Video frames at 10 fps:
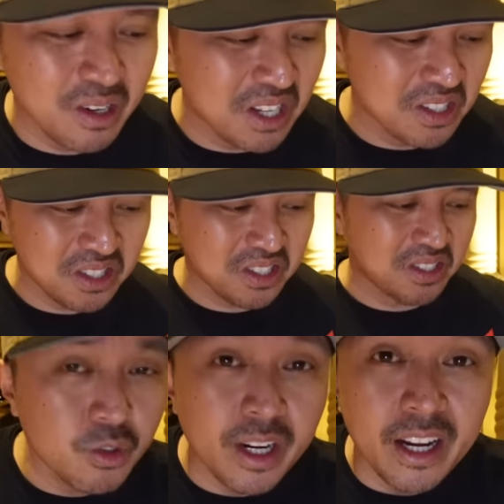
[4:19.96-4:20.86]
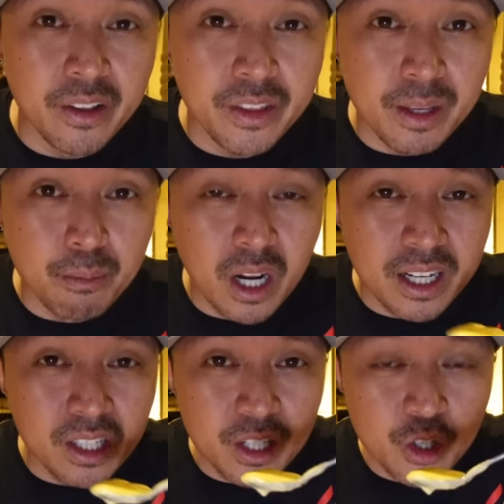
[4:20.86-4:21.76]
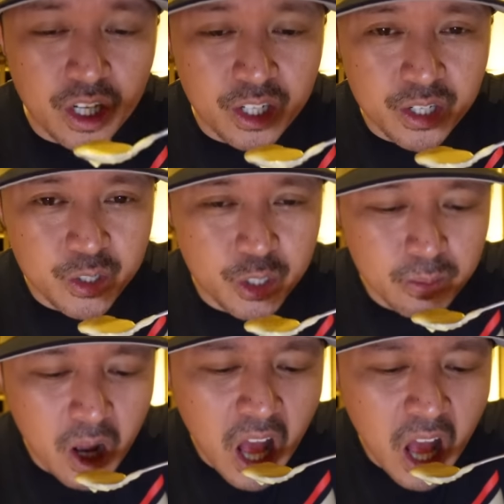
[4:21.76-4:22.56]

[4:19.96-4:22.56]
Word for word: it is. Try out the broccoli cheddar soup